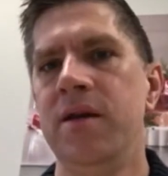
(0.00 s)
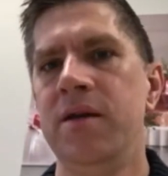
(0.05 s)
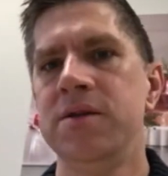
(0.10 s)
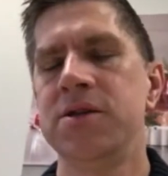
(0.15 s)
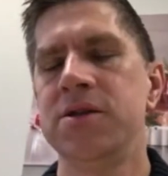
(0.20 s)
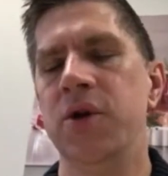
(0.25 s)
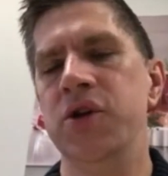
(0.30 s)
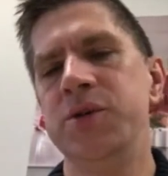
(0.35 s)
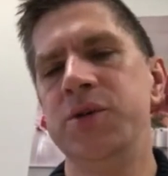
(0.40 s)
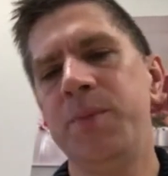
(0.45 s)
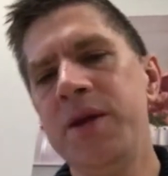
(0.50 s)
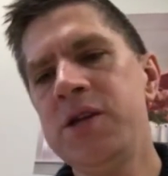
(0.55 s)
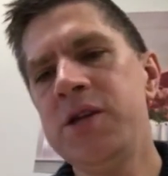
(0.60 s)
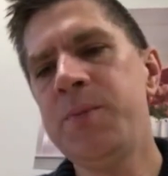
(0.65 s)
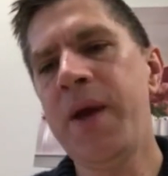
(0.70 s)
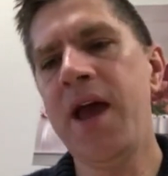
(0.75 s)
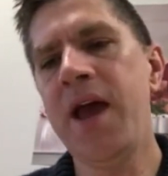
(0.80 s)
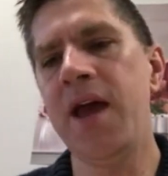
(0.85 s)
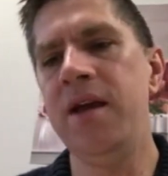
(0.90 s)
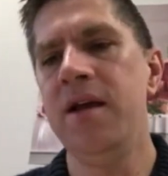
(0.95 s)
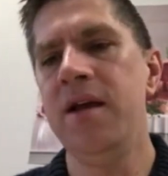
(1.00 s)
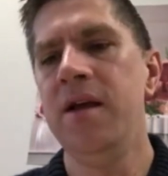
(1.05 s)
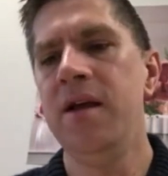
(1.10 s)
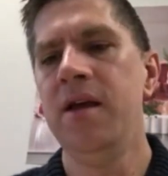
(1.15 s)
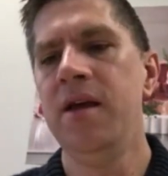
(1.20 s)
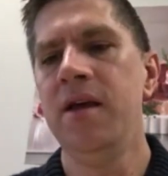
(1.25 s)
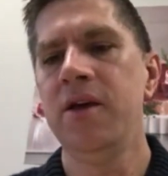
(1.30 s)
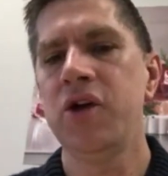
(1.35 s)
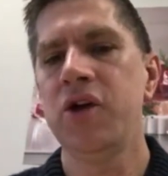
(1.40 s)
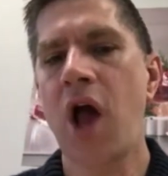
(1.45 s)
So in Japan,
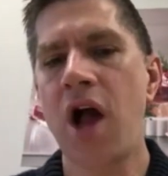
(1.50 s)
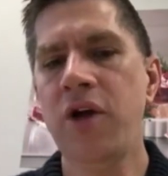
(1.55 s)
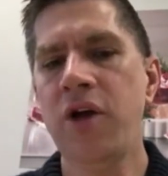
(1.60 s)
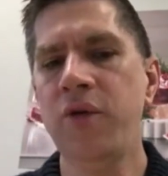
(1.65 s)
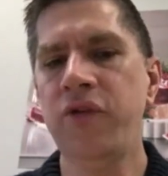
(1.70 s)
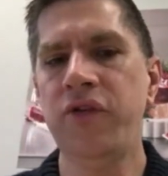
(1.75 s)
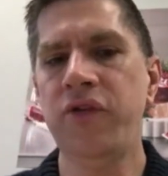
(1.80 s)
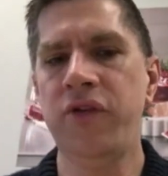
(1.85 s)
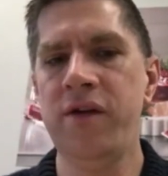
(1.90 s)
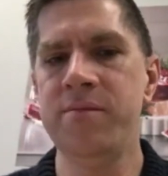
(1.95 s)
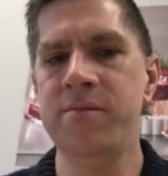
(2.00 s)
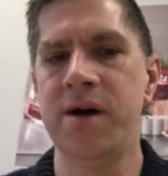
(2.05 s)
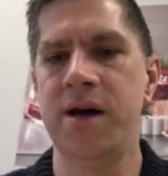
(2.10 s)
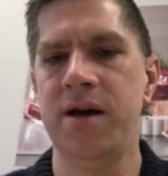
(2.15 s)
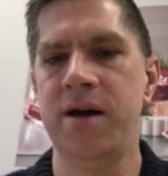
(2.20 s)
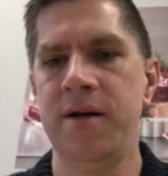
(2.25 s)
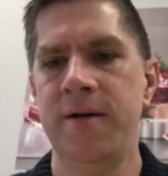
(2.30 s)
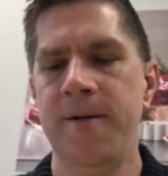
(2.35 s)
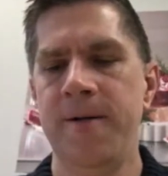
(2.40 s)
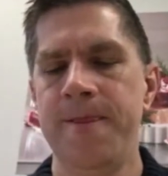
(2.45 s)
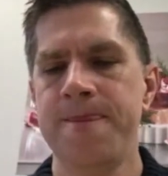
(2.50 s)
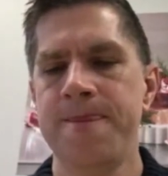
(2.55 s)
Kagoshima,